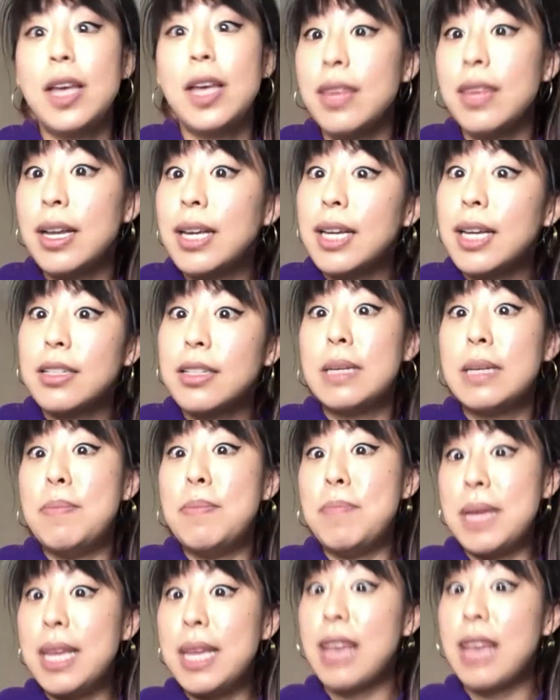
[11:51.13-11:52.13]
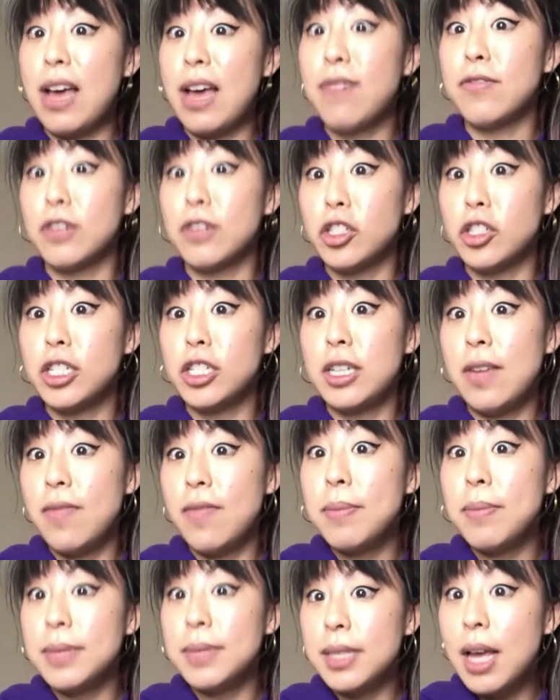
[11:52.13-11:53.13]
and then get to meet that version of
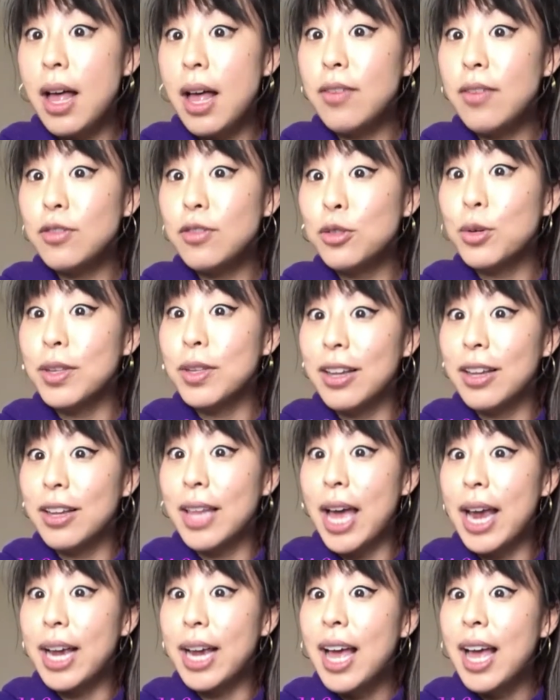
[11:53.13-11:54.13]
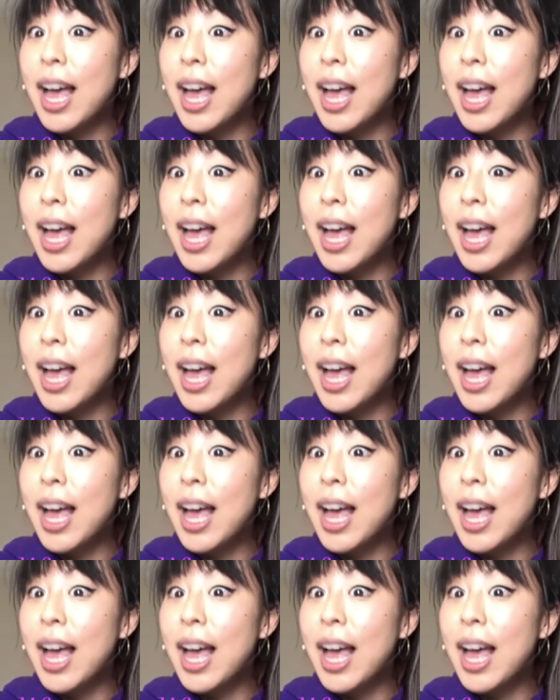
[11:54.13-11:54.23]
themselves where they're like,